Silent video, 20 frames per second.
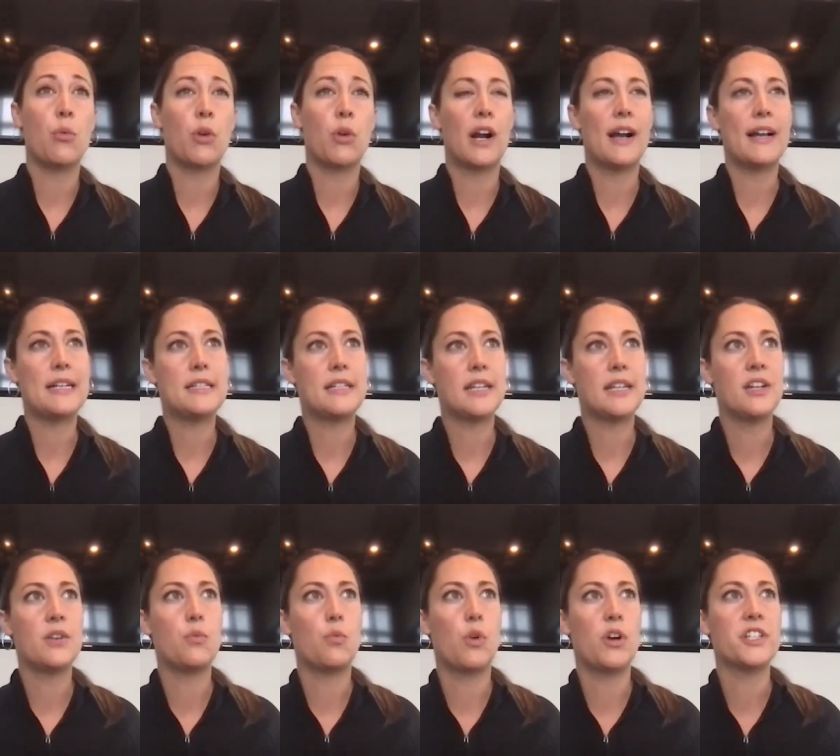where I
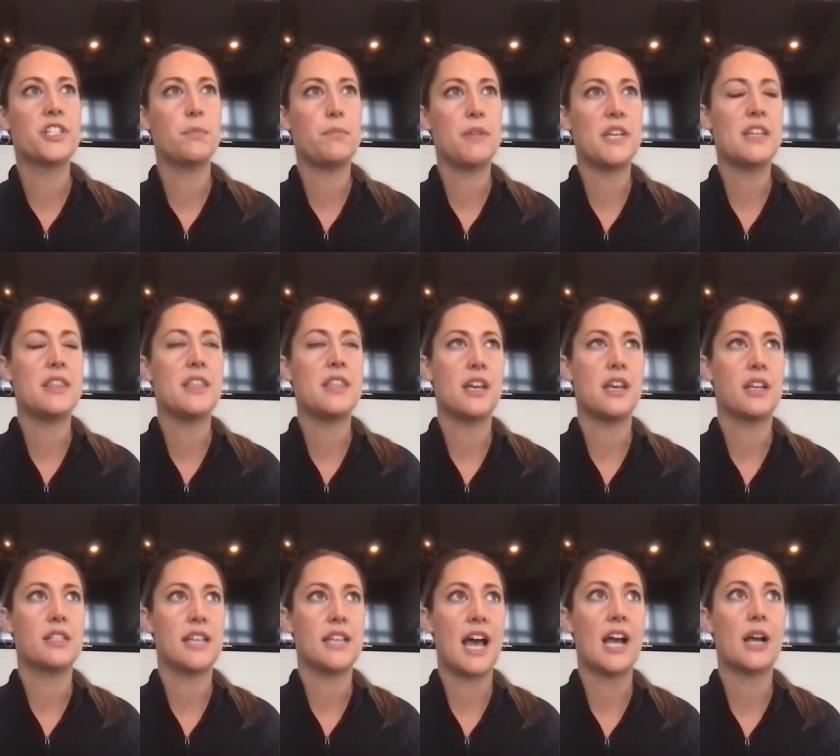didn't want to be in the
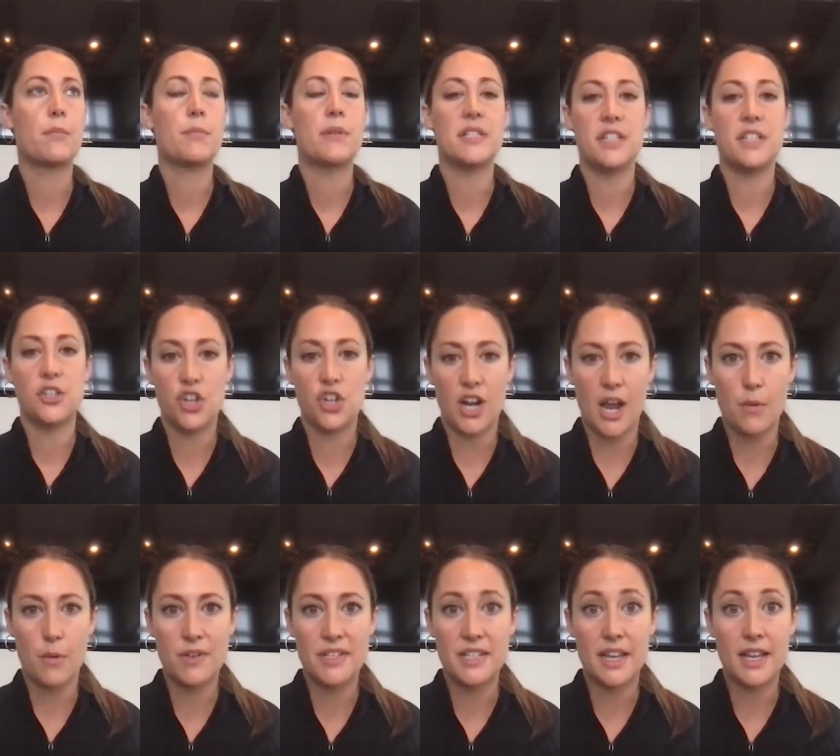exact position I
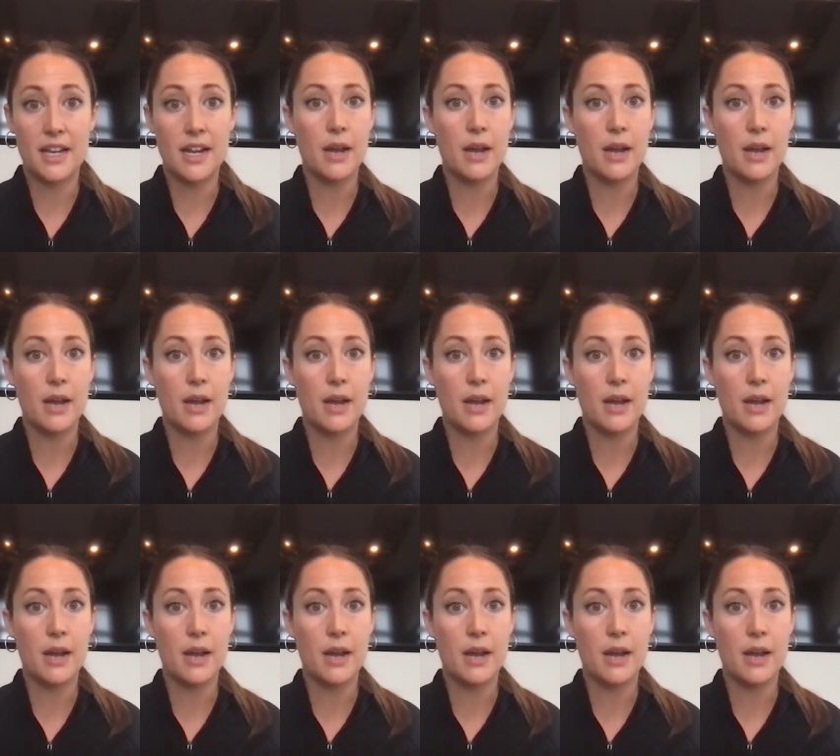was in.